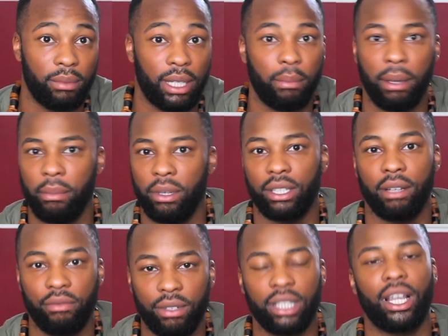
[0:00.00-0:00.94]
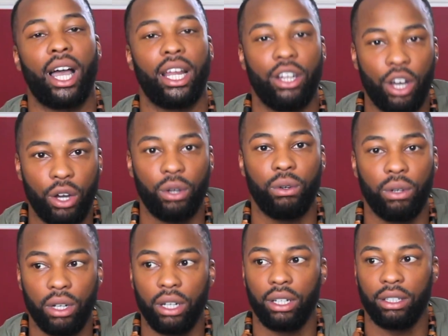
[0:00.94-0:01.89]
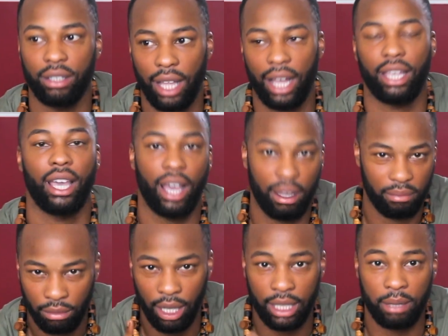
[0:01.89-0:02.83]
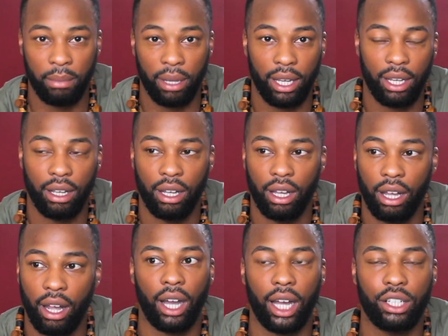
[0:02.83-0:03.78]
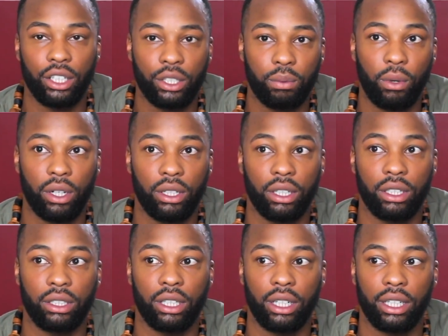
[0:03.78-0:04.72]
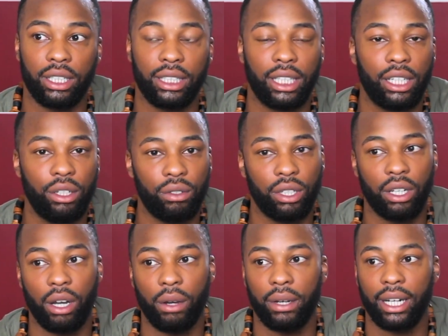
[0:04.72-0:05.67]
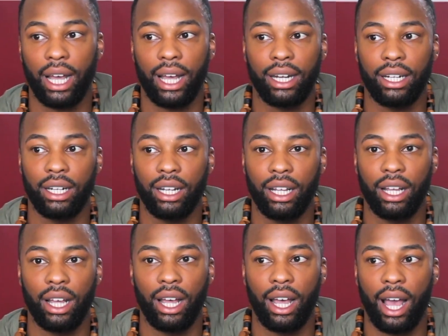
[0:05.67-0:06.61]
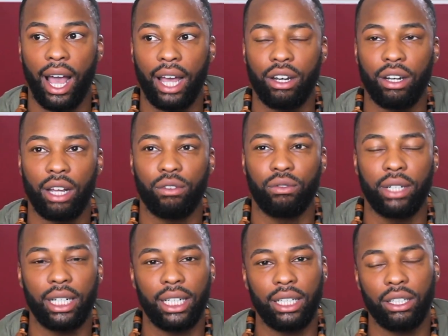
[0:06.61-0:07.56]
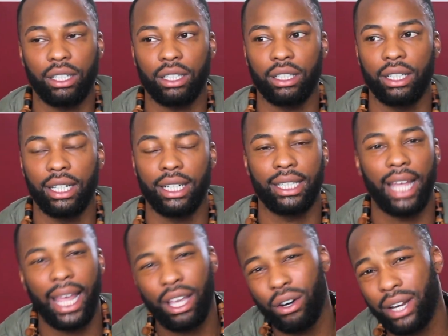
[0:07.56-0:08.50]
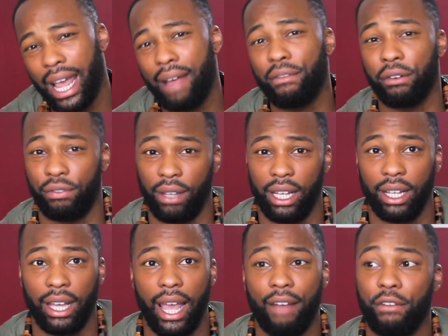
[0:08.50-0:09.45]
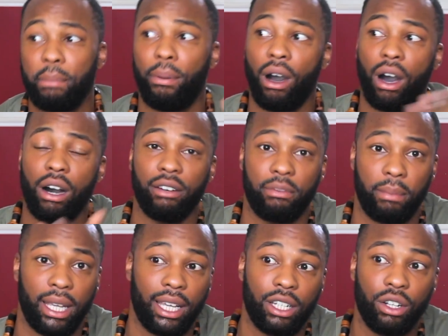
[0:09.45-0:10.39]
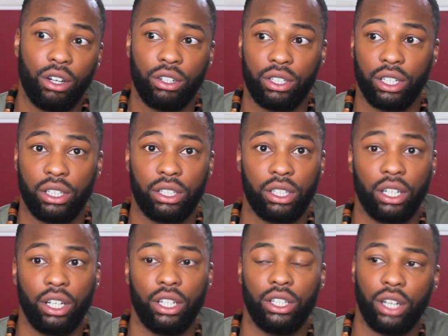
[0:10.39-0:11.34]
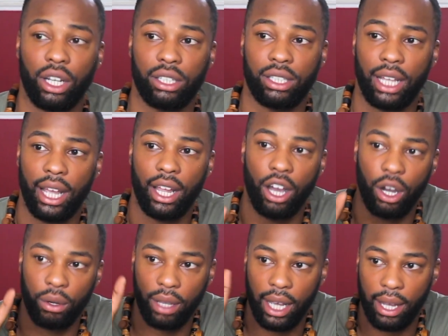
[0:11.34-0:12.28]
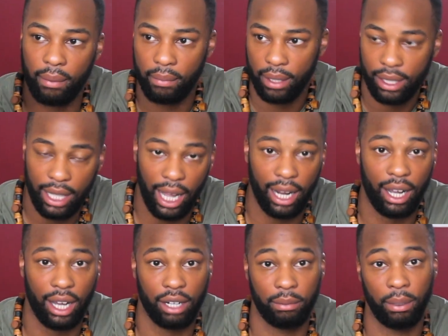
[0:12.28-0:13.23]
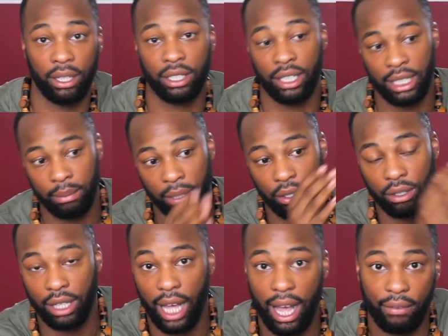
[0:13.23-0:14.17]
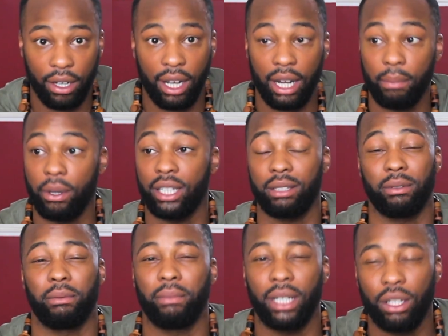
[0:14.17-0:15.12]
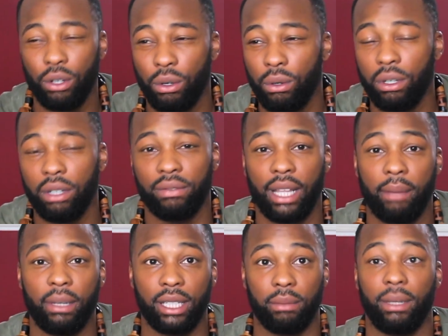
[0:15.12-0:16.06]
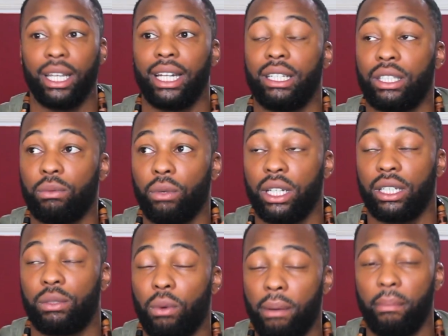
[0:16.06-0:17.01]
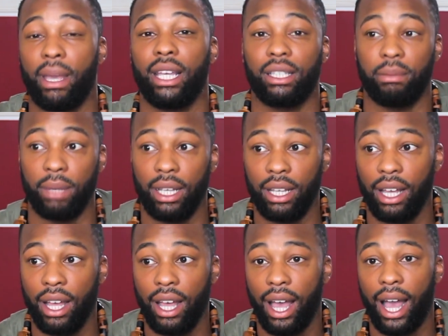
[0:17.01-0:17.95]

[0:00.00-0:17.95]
There may be some things that I know that, yeah, that's me. I just want to continue to go and really take on everything, every part of me, and not just say, oh yeah, that kind of person is me, or that other kind of person is me. All of them is me, and it is what makes me.